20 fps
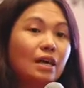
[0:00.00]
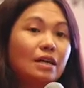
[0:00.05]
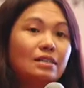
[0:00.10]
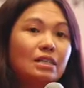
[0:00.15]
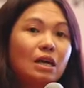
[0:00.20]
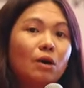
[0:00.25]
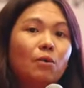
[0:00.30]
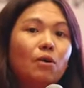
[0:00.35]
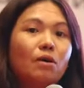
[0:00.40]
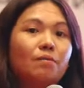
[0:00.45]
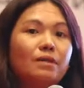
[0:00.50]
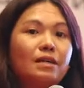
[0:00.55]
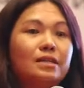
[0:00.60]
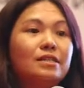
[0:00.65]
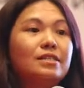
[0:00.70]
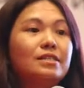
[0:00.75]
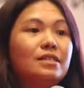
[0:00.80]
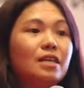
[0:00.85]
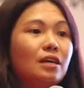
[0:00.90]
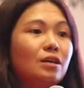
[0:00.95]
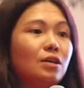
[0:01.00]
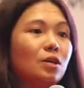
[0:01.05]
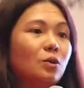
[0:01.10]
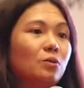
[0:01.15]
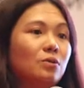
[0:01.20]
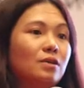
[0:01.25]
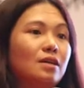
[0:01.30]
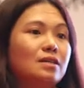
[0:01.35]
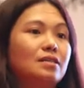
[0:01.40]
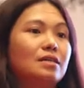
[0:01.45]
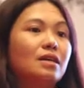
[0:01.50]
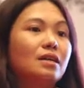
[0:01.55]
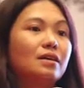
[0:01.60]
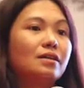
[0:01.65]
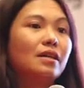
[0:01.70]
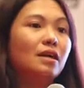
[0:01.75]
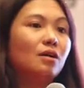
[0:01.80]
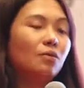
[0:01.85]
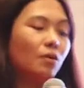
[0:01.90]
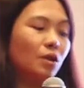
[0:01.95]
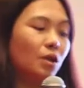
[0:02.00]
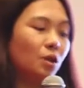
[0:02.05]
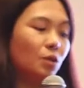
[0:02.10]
this year, what do we report next year?